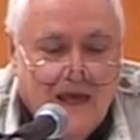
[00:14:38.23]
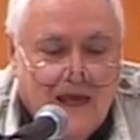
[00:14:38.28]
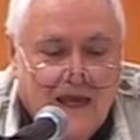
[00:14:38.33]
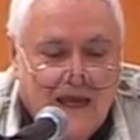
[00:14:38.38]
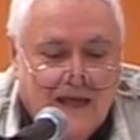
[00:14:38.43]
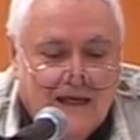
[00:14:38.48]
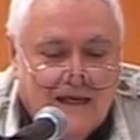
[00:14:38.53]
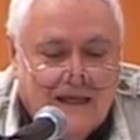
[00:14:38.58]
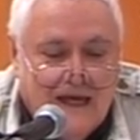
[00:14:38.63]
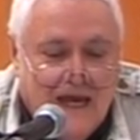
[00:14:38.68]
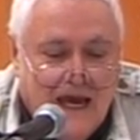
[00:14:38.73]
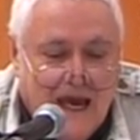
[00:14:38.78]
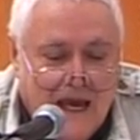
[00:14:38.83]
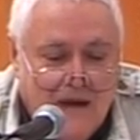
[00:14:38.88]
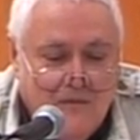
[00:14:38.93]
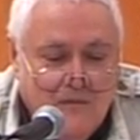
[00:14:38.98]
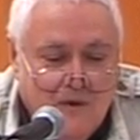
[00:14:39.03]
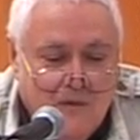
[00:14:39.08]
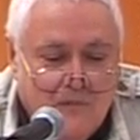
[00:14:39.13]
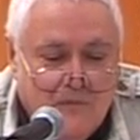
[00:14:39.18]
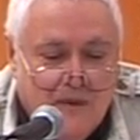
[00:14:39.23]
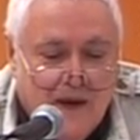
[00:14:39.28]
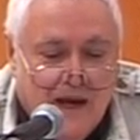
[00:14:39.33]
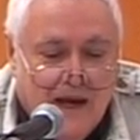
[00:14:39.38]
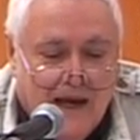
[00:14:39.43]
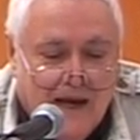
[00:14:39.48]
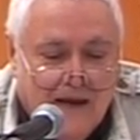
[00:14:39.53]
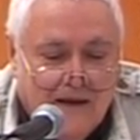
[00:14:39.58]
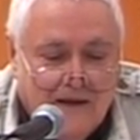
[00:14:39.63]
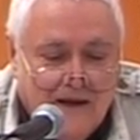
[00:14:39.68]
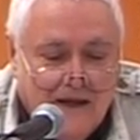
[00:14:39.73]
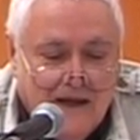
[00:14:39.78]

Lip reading: It came about